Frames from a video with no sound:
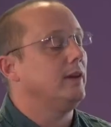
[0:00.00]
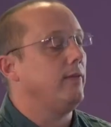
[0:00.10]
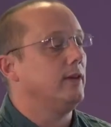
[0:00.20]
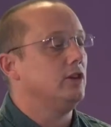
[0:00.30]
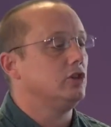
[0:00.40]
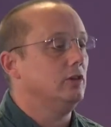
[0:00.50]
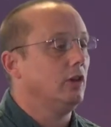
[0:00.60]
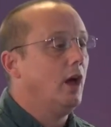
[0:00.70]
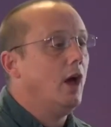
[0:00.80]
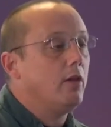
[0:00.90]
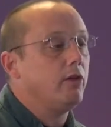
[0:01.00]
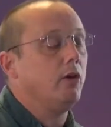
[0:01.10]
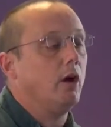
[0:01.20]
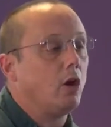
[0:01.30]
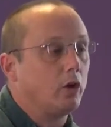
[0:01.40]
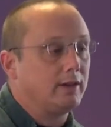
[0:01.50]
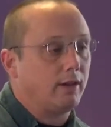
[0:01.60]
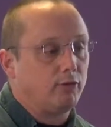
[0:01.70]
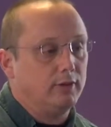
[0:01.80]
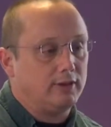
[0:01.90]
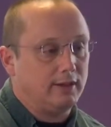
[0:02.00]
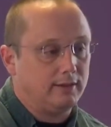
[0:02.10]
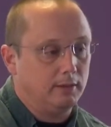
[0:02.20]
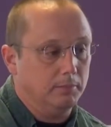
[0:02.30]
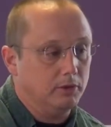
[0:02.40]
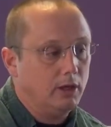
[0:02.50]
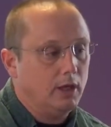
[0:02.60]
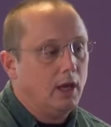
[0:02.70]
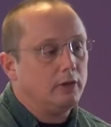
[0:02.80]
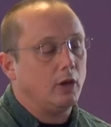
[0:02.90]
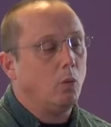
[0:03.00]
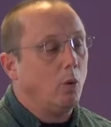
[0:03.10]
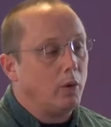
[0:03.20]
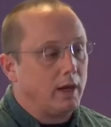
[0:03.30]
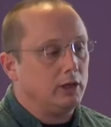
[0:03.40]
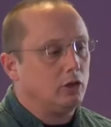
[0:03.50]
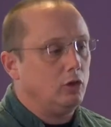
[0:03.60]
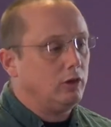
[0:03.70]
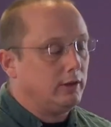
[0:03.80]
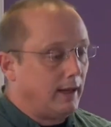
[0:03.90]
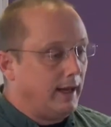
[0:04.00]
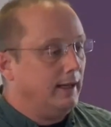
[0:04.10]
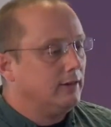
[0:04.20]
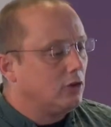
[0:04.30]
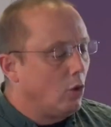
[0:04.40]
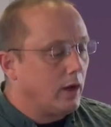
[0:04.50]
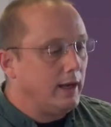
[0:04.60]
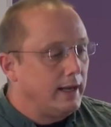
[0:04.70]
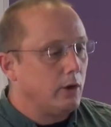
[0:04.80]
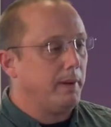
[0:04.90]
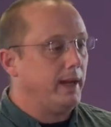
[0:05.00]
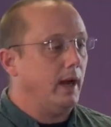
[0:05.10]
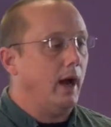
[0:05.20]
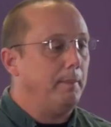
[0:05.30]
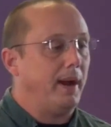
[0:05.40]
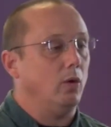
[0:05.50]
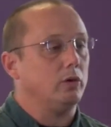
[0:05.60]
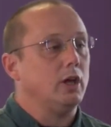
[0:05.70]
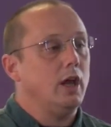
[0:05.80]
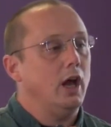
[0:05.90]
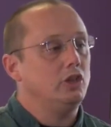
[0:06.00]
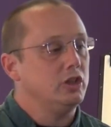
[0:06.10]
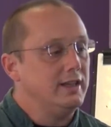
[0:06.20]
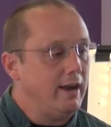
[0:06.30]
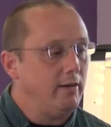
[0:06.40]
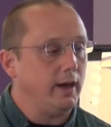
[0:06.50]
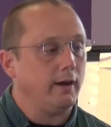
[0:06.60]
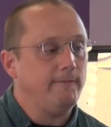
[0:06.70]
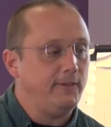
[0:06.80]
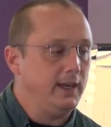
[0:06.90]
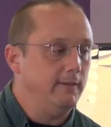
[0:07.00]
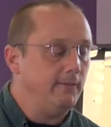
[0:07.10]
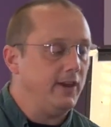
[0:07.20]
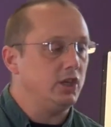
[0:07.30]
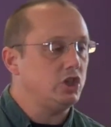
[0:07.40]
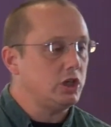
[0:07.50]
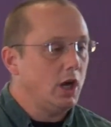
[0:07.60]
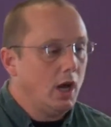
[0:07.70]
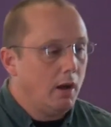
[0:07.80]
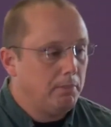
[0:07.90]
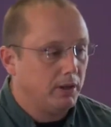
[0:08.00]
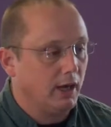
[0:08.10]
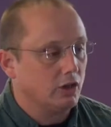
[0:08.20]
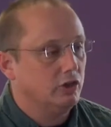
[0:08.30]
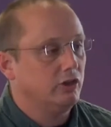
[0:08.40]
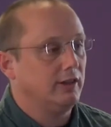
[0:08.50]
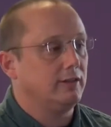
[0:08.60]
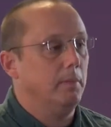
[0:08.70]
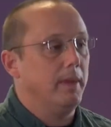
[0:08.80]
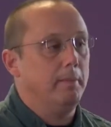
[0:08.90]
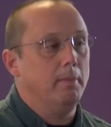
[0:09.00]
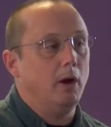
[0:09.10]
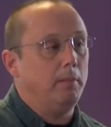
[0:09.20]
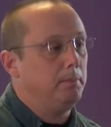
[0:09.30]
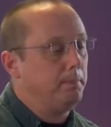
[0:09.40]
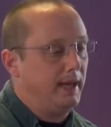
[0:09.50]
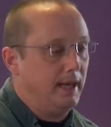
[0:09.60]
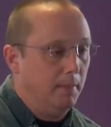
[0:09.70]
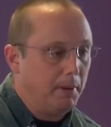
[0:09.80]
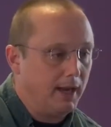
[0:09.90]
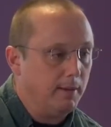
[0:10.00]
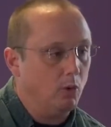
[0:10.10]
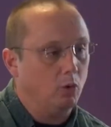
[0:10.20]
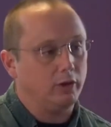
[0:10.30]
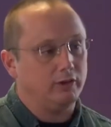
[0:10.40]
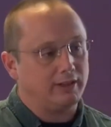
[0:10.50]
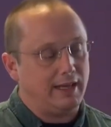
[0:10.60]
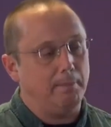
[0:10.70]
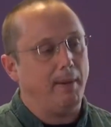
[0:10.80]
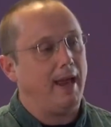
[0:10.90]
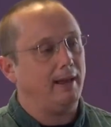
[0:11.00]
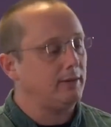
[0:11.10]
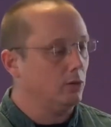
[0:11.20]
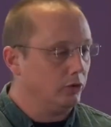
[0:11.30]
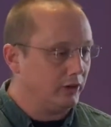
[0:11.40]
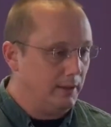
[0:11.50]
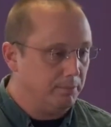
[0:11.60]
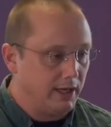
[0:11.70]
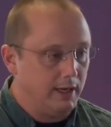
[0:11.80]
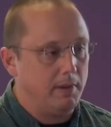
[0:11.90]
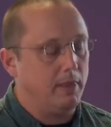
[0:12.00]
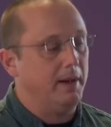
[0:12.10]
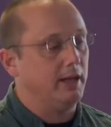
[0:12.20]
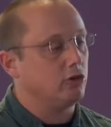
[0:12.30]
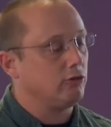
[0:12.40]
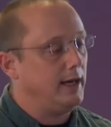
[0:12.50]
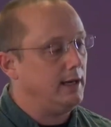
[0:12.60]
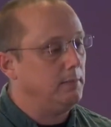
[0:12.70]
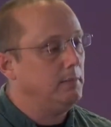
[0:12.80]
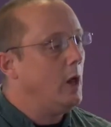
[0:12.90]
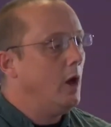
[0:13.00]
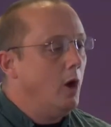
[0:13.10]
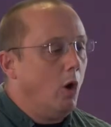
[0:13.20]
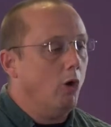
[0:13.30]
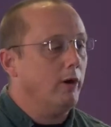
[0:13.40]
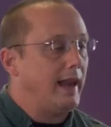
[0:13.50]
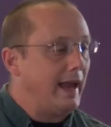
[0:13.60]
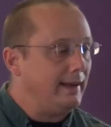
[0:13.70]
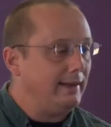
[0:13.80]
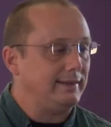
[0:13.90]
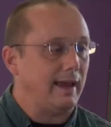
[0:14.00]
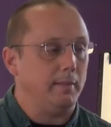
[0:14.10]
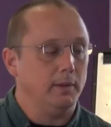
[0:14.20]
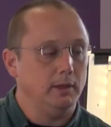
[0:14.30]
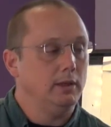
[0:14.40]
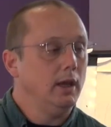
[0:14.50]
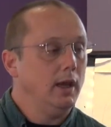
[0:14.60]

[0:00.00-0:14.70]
definitions for a lot of different systems. So what we're going to do today is talk a little bit about a generic fin fish production system that might be applicable to sea bass or sea bream in the Mediterranean or Atlantic salmon